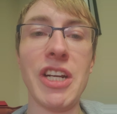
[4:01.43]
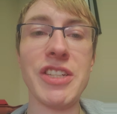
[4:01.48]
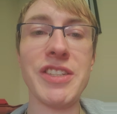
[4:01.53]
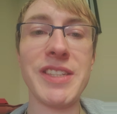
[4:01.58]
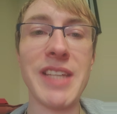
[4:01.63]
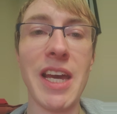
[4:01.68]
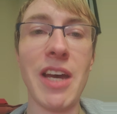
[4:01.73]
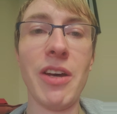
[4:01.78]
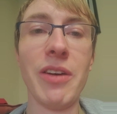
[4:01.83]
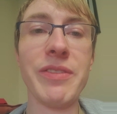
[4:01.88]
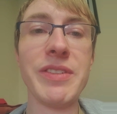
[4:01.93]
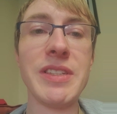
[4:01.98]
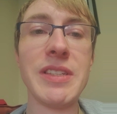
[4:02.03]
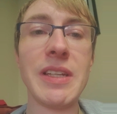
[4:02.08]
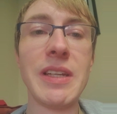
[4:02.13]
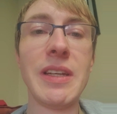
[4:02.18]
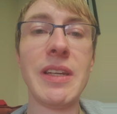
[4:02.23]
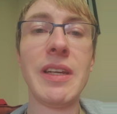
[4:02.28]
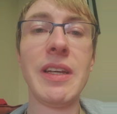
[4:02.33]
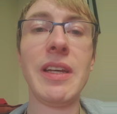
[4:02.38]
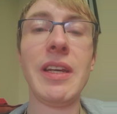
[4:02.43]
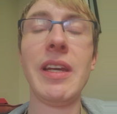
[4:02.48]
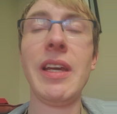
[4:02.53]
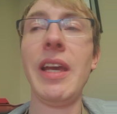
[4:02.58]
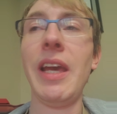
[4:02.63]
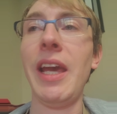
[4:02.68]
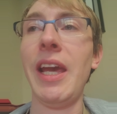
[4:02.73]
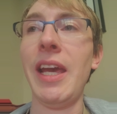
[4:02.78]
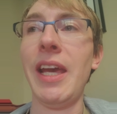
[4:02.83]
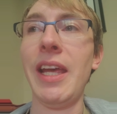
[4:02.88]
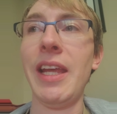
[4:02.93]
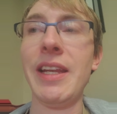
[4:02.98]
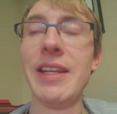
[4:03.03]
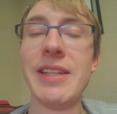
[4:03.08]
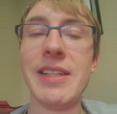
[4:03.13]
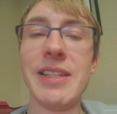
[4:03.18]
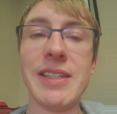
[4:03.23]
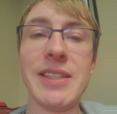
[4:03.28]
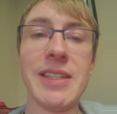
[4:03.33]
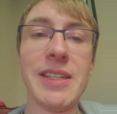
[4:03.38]
ourselves
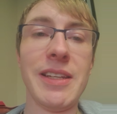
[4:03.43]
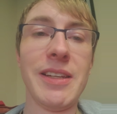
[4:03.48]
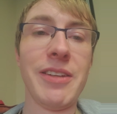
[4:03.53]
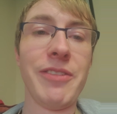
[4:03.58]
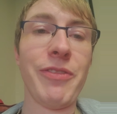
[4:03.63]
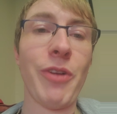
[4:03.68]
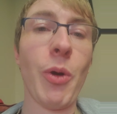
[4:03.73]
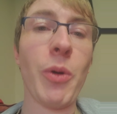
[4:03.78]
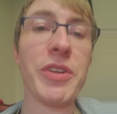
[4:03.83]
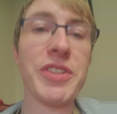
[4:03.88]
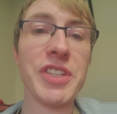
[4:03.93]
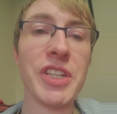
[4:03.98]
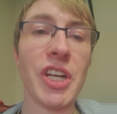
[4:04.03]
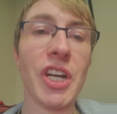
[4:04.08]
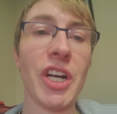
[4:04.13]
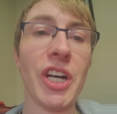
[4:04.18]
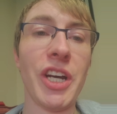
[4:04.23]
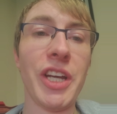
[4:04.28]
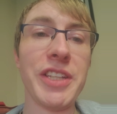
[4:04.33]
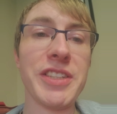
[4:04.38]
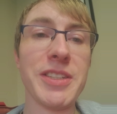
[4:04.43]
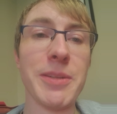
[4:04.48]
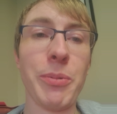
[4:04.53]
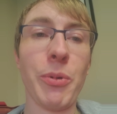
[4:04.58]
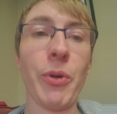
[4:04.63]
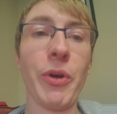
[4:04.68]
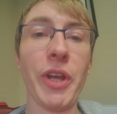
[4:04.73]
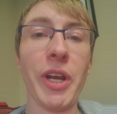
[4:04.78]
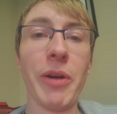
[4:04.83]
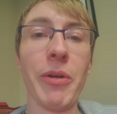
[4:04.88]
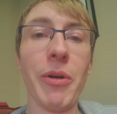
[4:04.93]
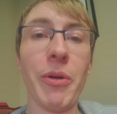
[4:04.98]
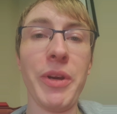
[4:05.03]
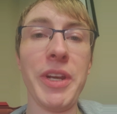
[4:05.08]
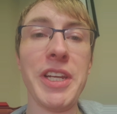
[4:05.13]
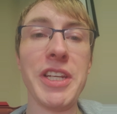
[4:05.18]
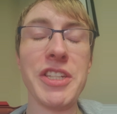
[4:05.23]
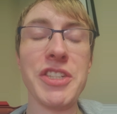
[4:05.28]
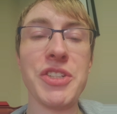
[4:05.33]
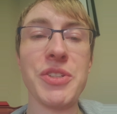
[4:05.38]
and focusing on supporting our own
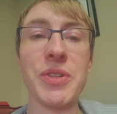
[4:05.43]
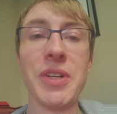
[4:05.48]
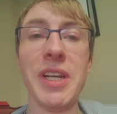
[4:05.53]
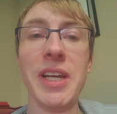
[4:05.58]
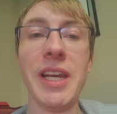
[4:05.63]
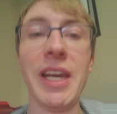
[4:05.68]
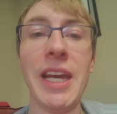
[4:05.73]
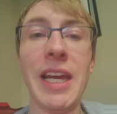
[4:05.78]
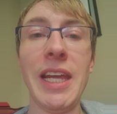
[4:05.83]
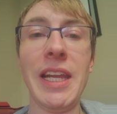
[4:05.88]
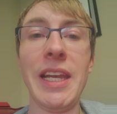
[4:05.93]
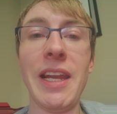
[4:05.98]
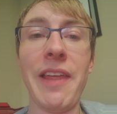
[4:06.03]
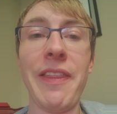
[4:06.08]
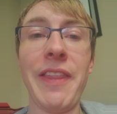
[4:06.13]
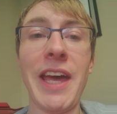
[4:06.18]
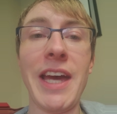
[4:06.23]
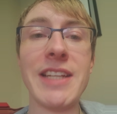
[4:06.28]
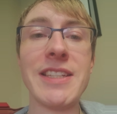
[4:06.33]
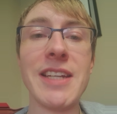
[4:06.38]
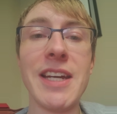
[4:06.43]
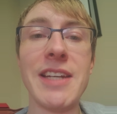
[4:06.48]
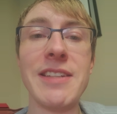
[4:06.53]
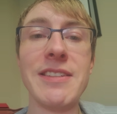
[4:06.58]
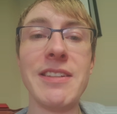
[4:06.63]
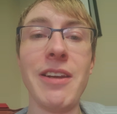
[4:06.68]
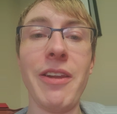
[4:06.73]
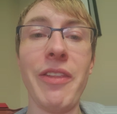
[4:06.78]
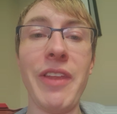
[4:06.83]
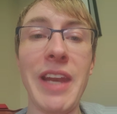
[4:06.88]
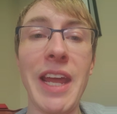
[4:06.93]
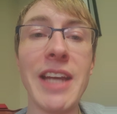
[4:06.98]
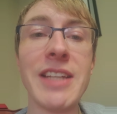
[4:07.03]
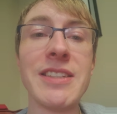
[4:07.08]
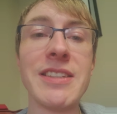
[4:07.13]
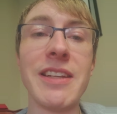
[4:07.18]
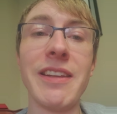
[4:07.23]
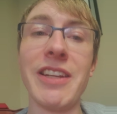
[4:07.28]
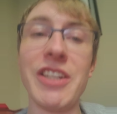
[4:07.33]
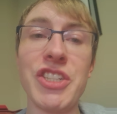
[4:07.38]
industry. And that ties into the
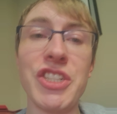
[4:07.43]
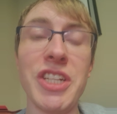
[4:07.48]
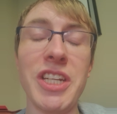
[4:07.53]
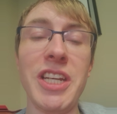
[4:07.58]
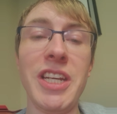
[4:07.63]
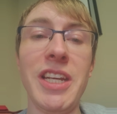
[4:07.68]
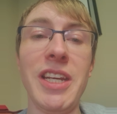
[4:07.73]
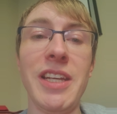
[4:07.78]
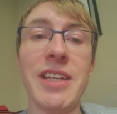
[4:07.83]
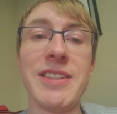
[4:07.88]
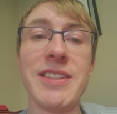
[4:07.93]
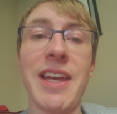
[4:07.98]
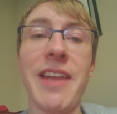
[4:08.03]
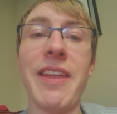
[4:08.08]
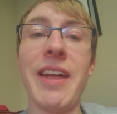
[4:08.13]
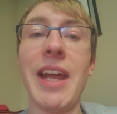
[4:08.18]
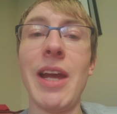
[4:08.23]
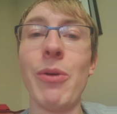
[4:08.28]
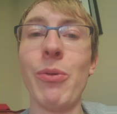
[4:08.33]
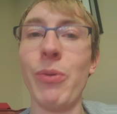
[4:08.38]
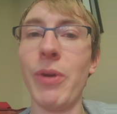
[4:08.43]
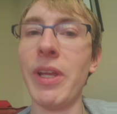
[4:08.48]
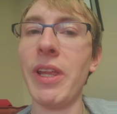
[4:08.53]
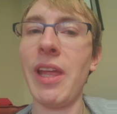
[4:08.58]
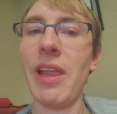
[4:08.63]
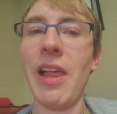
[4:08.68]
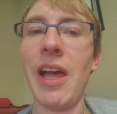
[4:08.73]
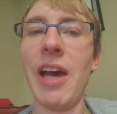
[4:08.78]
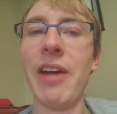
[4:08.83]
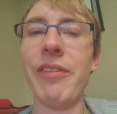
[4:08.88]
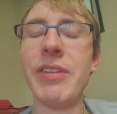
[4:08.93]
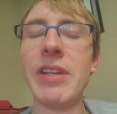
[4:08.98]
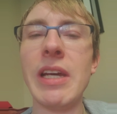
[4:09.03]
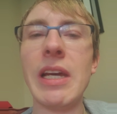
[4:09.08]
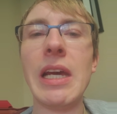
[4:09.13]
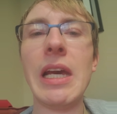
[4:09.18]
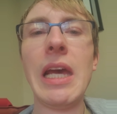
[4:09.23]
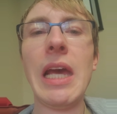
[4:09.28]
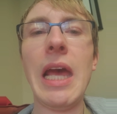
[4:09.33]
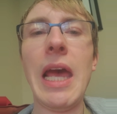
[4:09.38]
next thing that she said that I really loved,
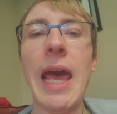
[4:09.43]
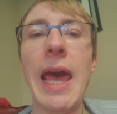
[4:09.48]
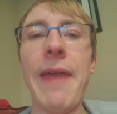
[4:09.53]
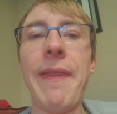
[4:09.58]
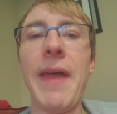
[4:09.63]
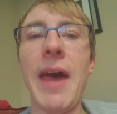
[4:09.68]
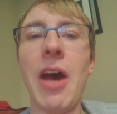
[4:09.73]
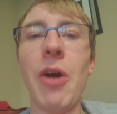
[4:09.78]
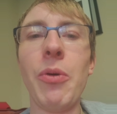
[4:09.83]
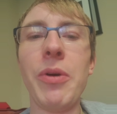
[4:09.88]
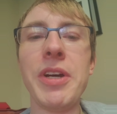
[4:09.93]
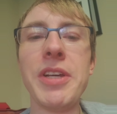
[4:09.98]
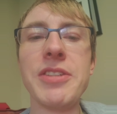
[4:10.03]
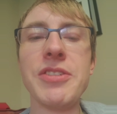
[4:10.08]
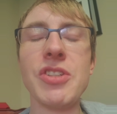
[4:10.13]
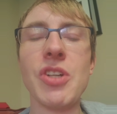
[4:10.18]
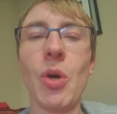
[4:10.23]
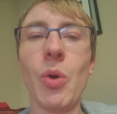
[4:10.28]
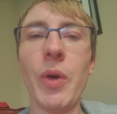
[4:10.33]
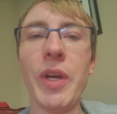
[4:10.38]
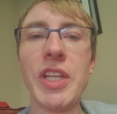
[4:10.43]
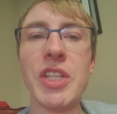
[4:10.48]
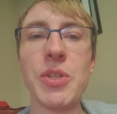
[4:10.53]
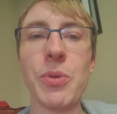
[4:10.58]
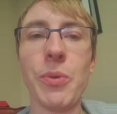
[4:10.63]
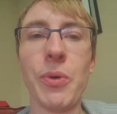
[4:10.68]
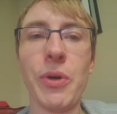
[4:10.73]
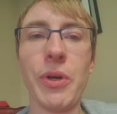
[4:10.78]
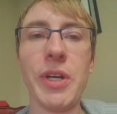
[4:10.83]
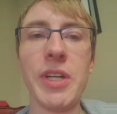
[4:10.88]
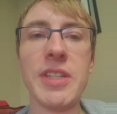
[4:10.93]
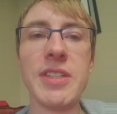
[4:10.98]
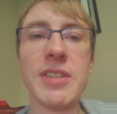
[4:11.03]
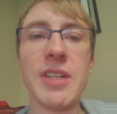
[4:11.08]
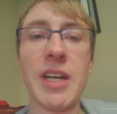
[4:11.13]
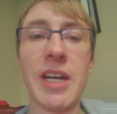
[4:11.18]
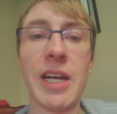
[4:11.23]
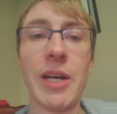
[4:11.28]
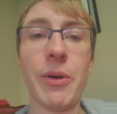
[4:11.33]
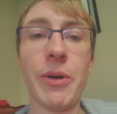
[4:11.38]
and that was going towards
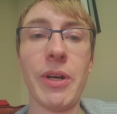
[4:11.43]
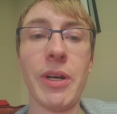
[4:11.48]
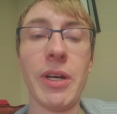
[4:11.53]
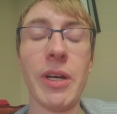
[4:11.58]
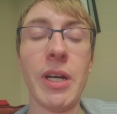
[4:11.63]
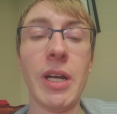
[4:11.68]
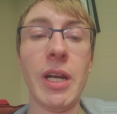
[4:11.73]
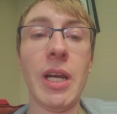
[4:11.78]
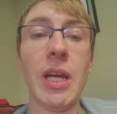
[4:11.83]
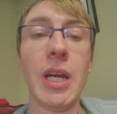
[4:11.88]
our